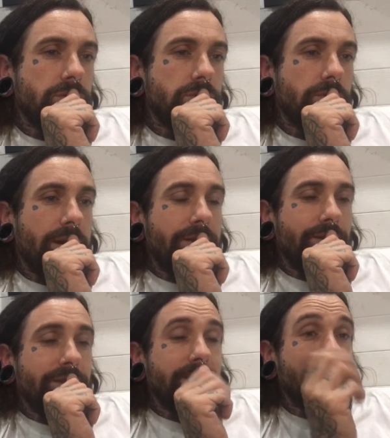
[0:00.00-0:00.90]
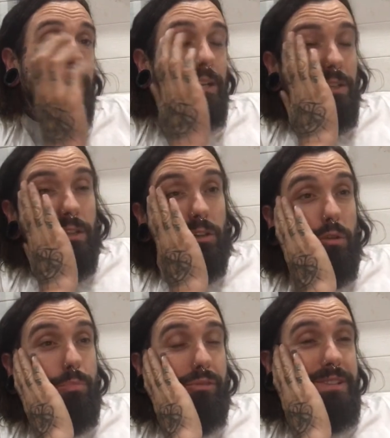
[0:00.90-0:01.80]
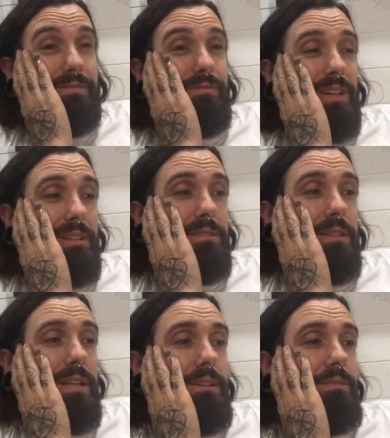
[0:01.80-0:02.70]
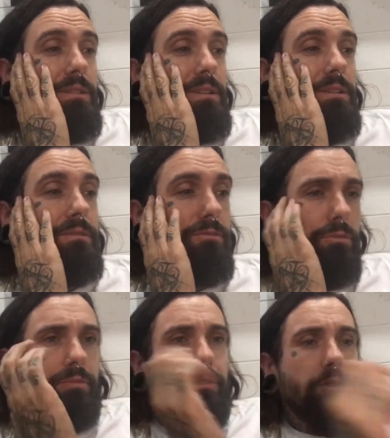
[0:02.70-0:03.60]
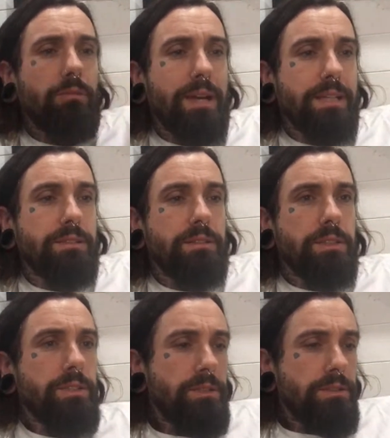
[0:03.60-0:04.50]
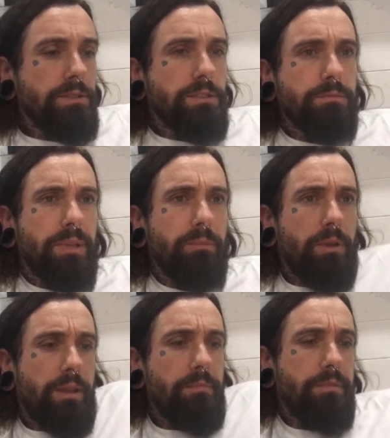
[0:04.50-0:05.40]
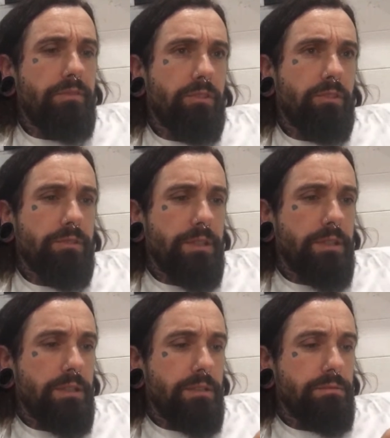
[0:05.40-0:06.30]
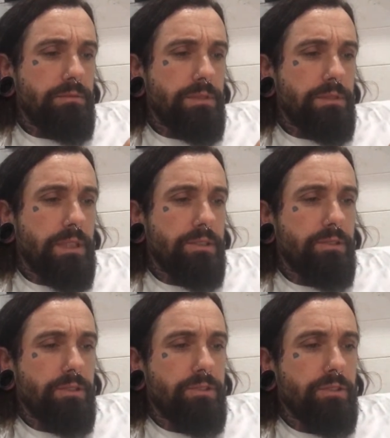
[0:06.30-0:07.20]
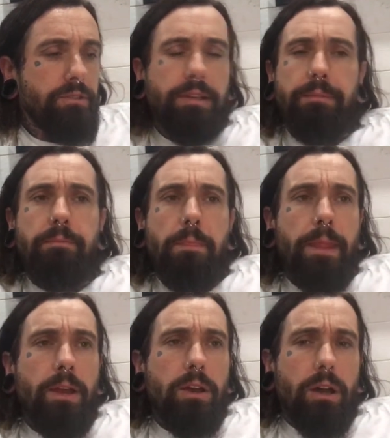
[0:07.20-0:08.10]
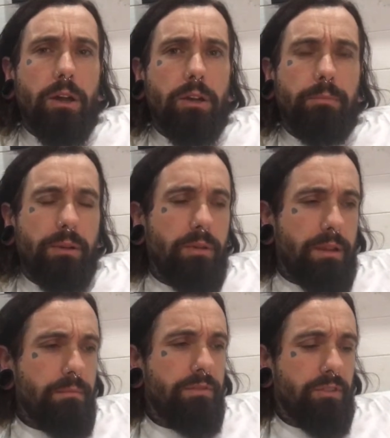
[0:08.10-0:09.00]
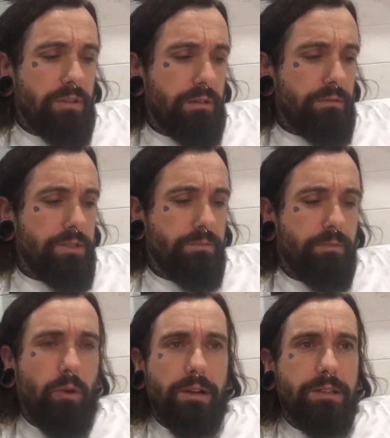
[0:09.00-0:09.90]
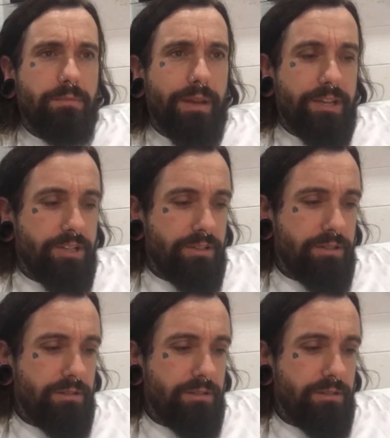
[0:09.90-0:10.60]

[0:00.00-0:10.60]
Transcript: Riot van, yeah. Or a prison van, like a Group 4 wagon. Been in one of them before, and that's another story. Been in one of them before, and that was quite spacious.